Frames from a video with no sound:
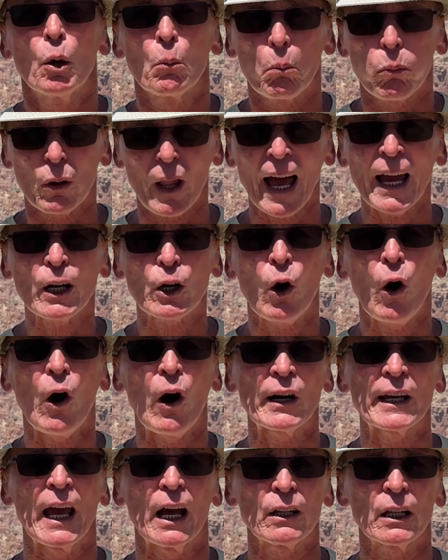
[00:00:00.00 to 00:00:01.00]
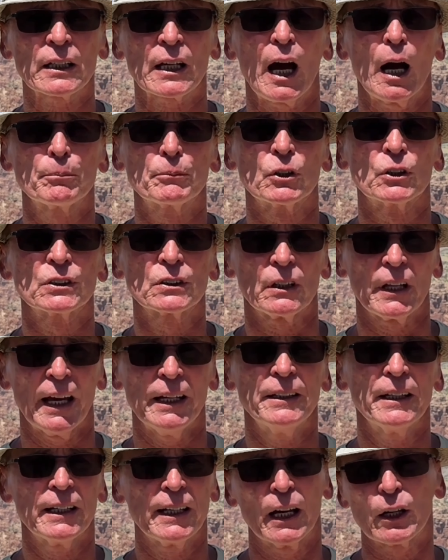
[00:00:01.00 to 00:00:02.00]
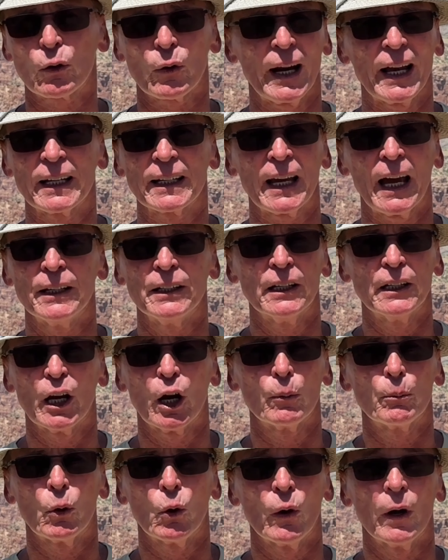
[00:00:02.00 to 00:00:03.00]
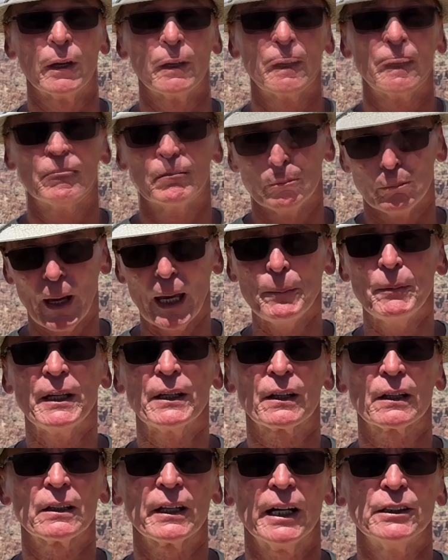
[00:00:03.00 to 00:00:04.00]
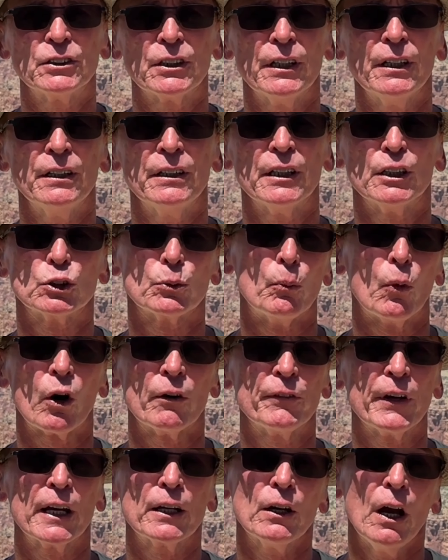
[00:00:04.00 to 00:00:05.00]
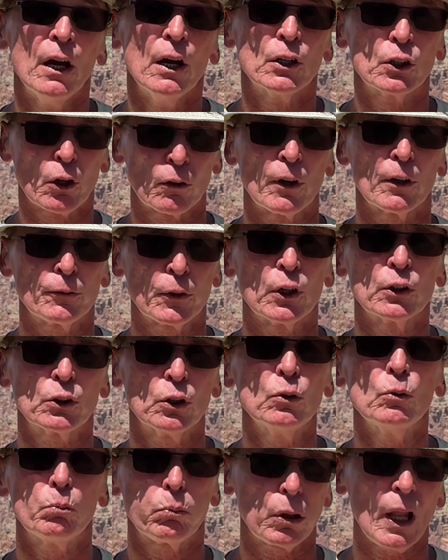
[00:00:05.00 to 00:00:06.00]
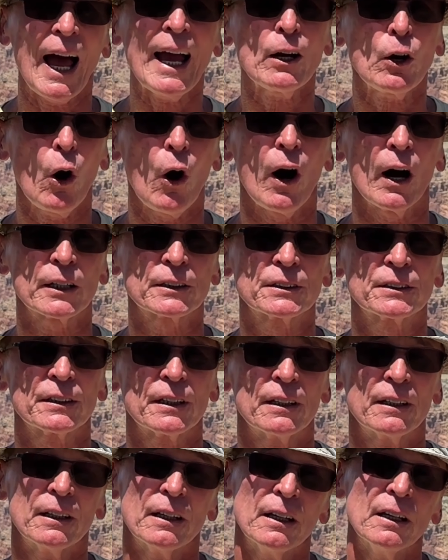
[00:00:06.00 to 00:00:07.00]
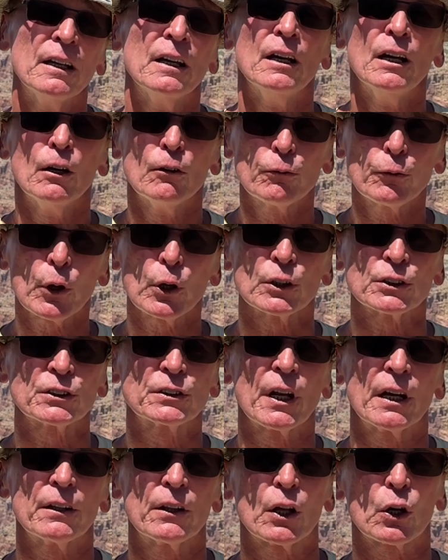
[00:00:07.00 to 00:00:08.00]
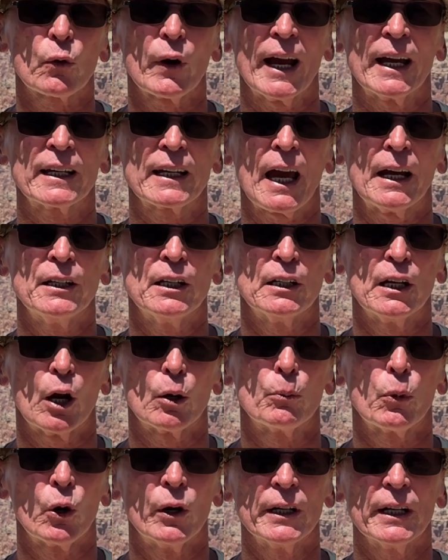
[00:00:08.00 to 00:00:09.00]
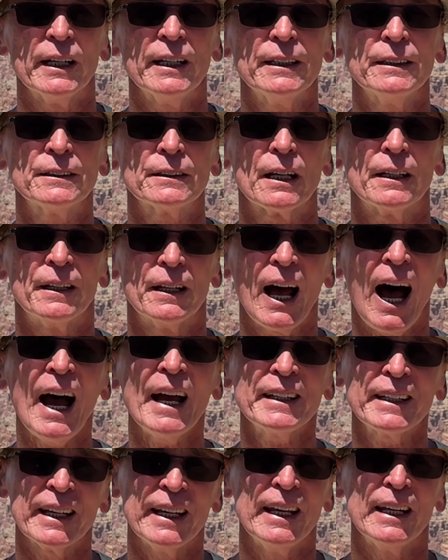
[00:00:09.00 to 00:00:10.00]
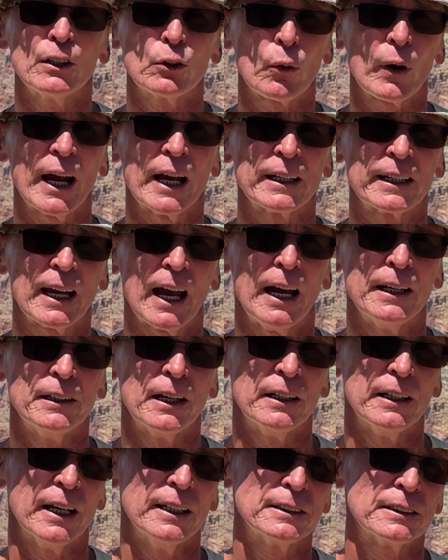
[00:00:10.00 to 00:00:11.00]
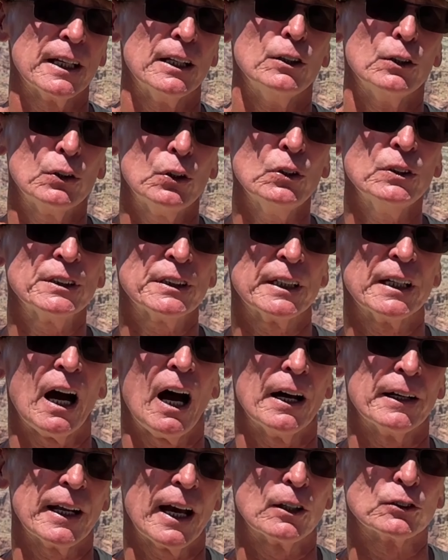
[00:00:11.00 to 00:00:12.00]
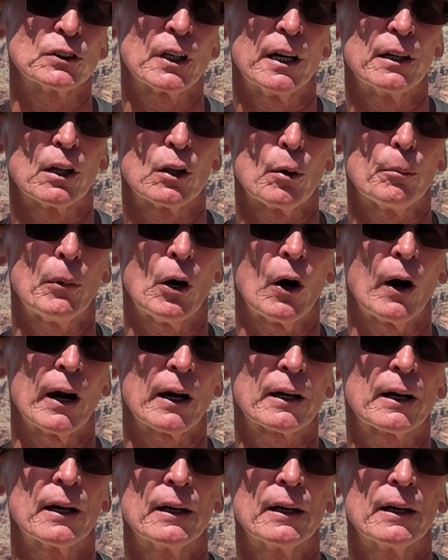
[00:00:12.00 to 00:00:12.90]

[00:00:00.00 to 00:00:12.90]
Black Hawk helicopters landing at Grand Canyon Airport. Maybe the legend is morphing to refer to Black Hawks. First, the Grand Canyon Airport is not in Grand Canyon, it's in Tucson outside of the park.